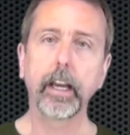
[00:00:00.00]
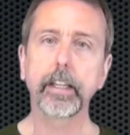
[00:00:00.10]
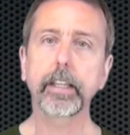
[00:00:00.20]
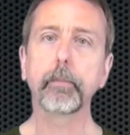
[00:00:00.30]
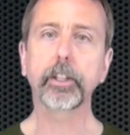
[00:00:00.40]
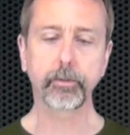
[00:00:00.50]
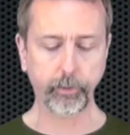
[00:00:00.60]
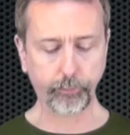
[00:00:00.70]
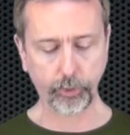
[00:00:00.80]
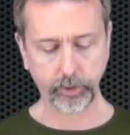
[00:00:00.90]
As I mentioned
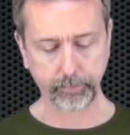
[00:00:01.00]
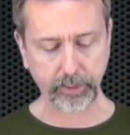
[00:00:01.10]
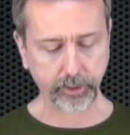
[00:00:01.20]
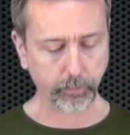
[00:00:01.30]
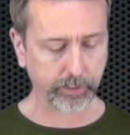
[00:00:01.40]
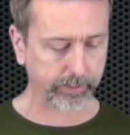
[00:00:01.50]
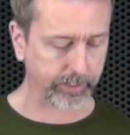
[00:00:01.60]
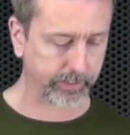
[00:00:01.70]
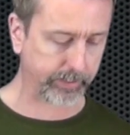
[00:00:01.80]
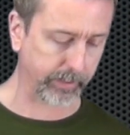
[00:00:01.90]
before, especially with
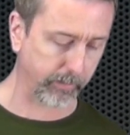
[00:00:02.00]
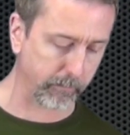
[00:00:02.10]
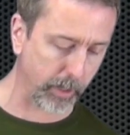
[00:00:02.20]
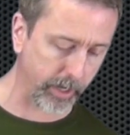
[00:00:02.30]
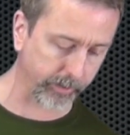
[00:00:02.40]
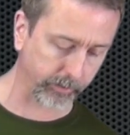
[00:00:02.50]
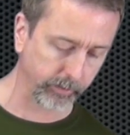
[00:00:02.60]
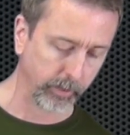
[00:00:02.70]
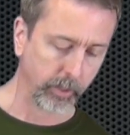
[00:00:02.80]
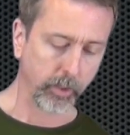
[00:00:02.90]
this model,
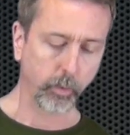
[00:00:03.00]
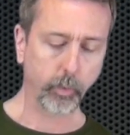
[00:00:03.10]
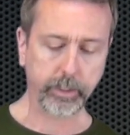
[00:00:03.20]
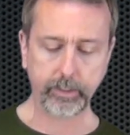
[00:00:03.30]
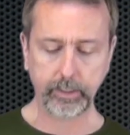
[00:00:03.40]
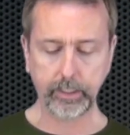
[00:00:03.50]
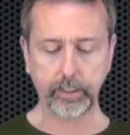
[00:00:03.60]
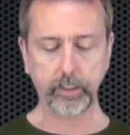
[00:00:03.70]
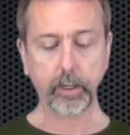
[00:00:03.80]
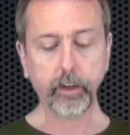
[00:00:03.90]
with the
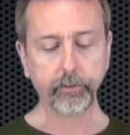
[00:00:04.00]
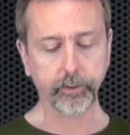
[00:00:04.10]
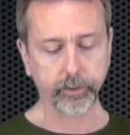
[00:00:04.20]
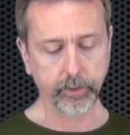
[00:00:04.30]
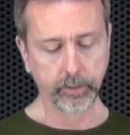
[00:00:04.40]
cover